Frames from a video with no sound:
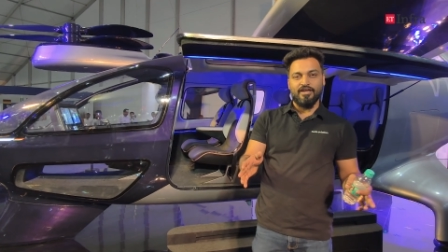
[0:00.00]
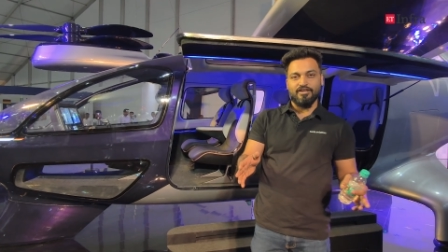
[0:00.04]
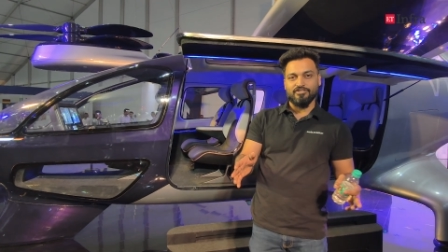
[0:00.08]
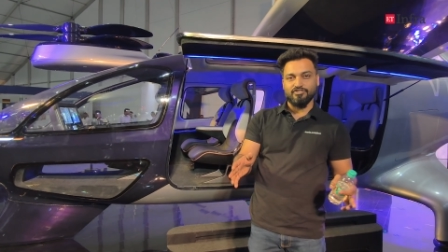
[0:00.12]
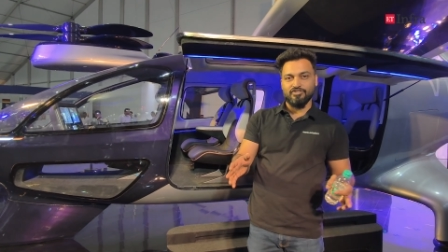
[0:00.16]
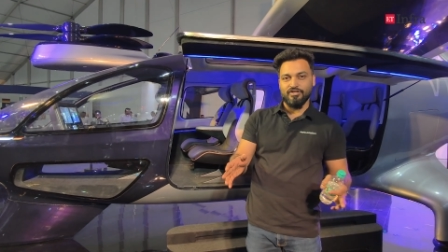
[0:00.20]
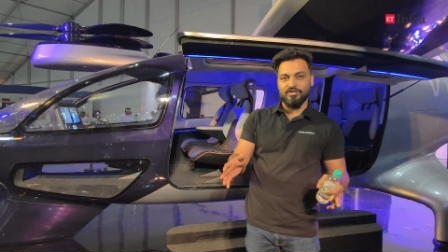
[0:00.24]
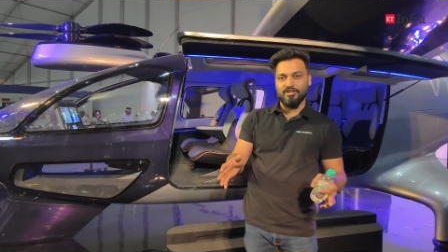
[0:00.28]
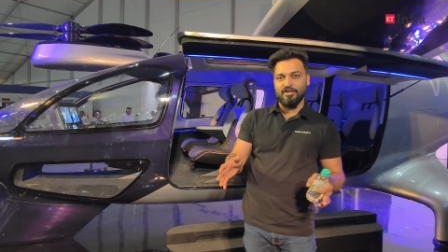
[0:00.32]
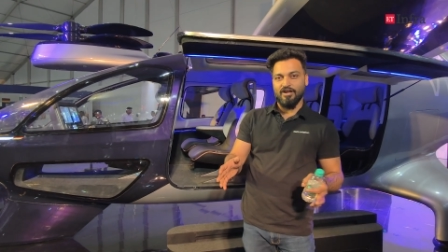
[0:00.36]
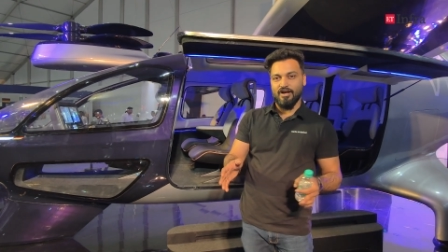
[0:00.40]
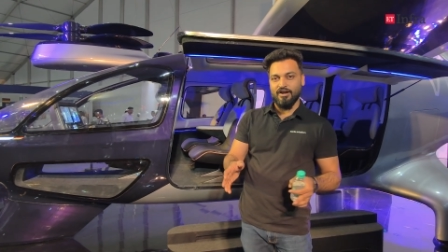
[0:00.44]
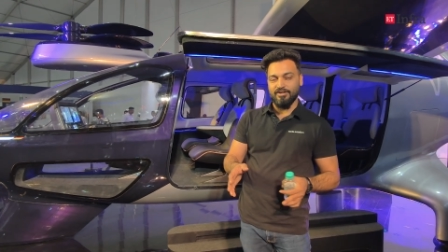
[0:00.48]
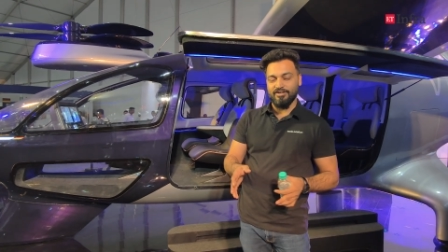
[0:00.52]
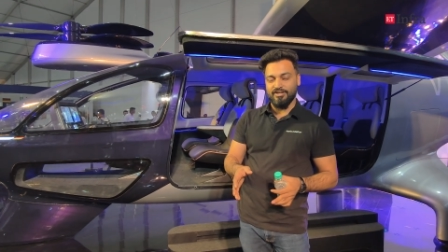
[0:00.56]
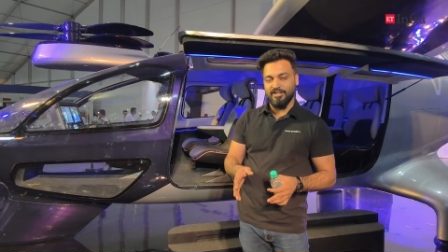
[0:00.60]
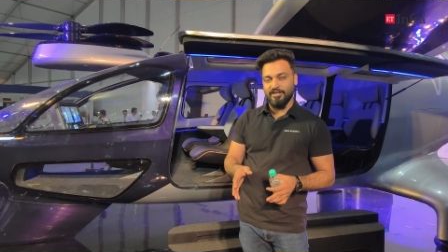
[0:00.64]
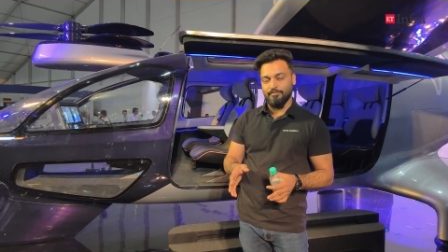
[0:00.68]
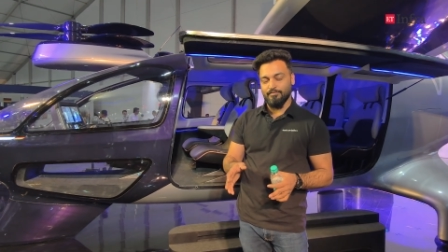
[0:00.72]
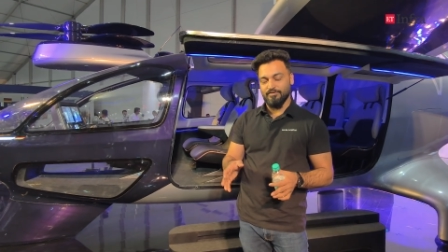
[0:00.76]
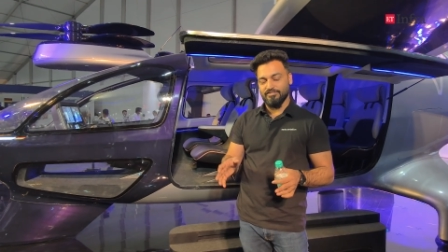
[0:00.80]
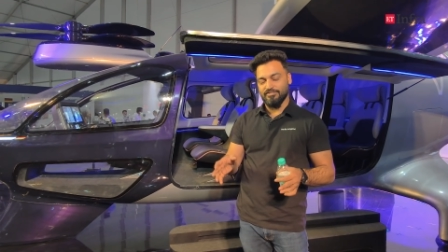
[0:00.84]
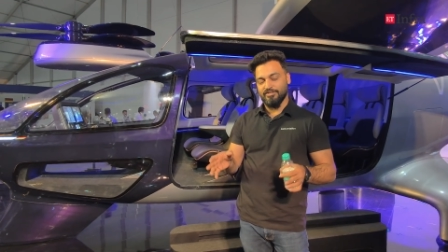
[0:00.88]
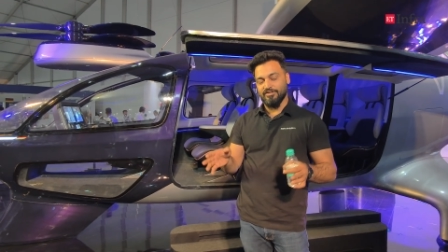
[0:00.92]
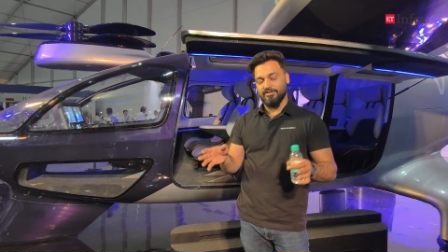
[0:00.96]
Actually, our
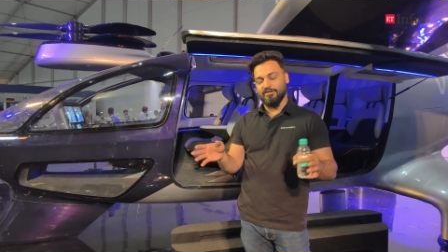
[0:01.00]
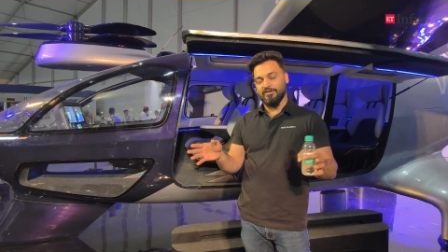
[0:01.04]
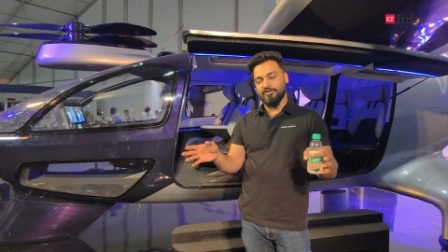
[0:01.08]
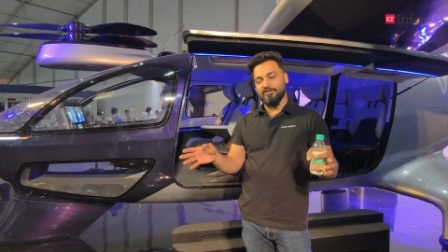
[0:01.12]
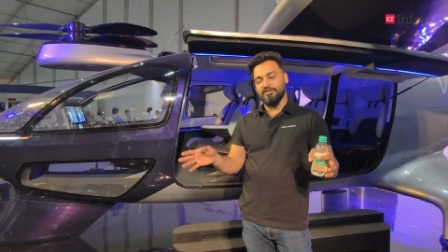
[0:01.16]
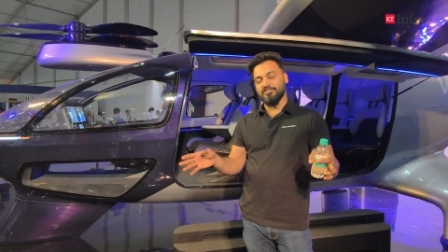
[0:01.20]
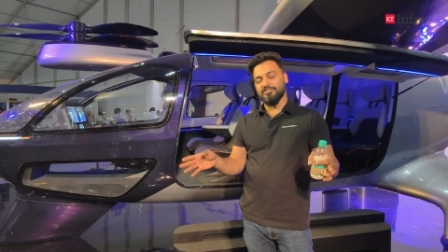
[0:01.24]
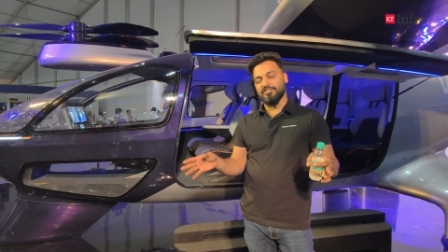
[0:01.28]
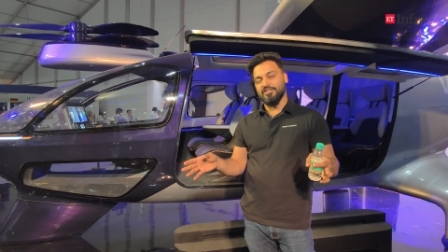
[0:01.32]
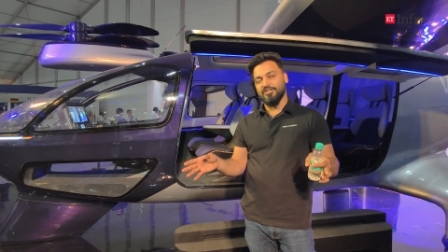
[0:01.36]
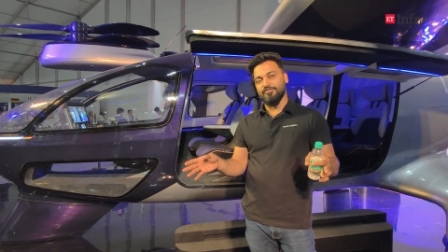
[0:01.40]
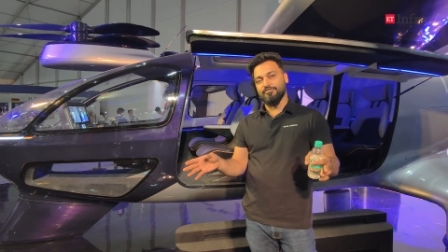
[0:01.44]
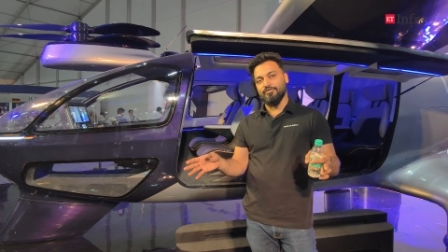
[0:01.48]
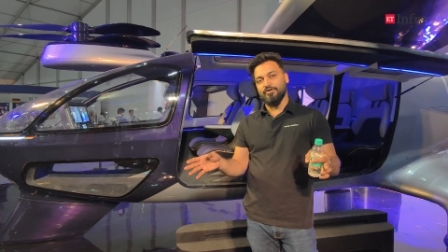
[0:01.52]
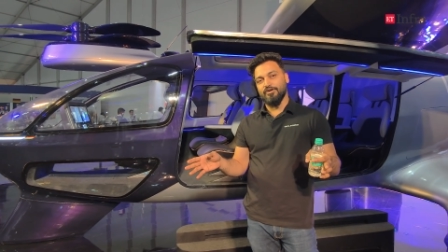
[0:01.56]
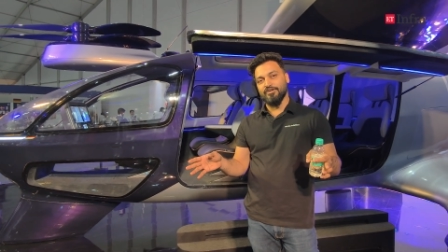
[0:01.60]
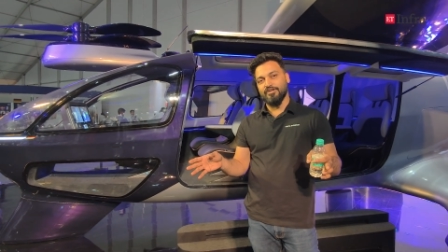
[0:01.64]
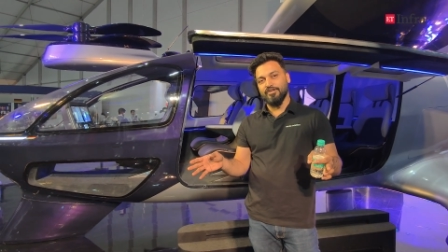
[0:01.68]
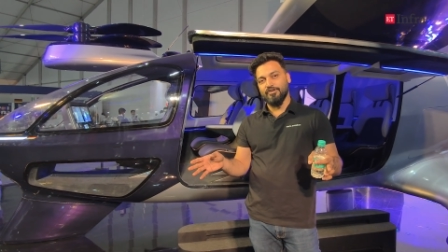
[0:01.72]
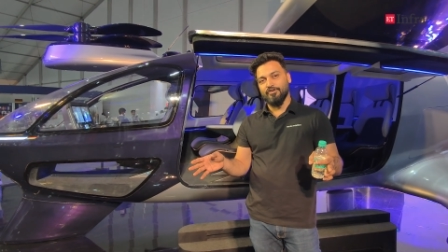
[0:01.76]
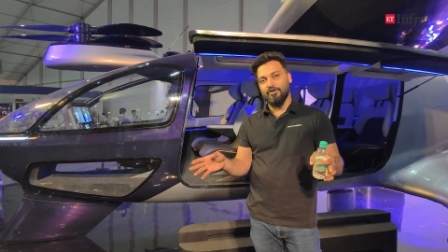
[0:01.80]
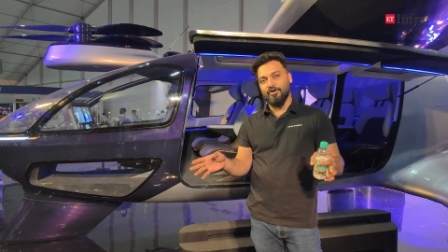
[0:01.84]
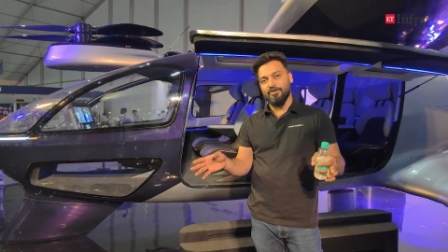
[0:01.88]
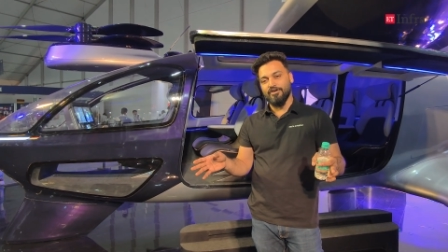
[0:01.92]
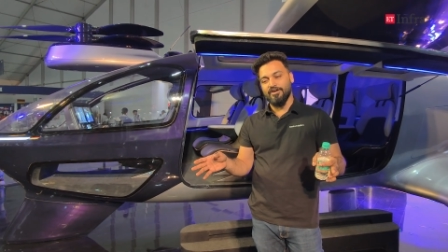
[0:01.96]
team is rigorously
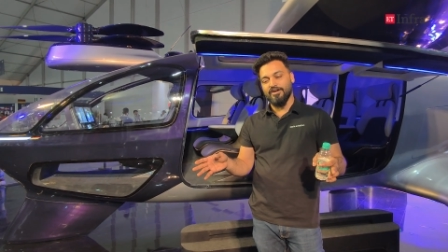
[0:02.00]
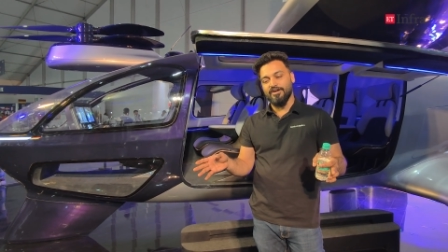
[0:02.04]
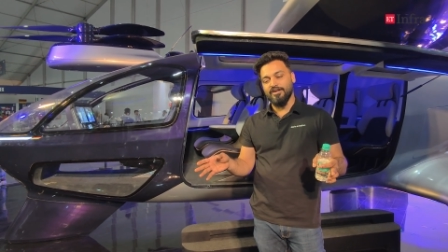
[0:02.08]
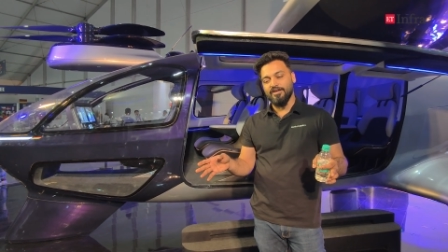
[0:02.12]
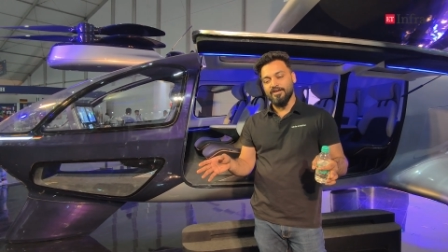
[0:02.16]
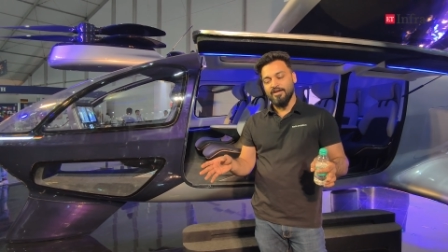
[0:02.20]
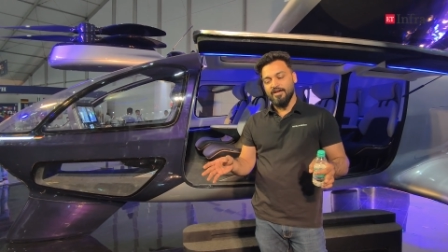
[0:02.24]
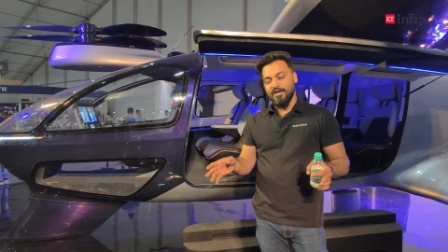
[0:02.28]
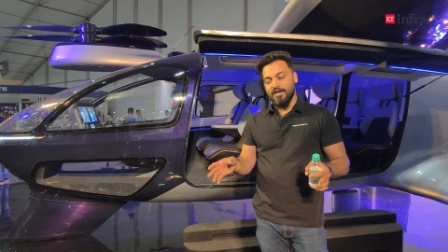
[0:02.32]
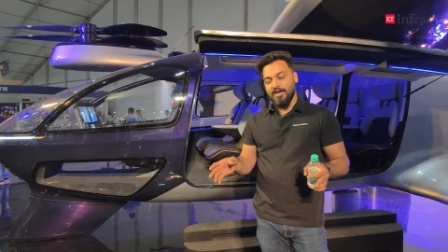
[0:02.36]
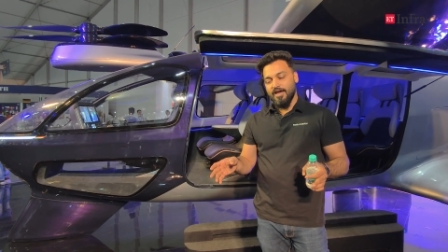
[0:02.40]
working on it.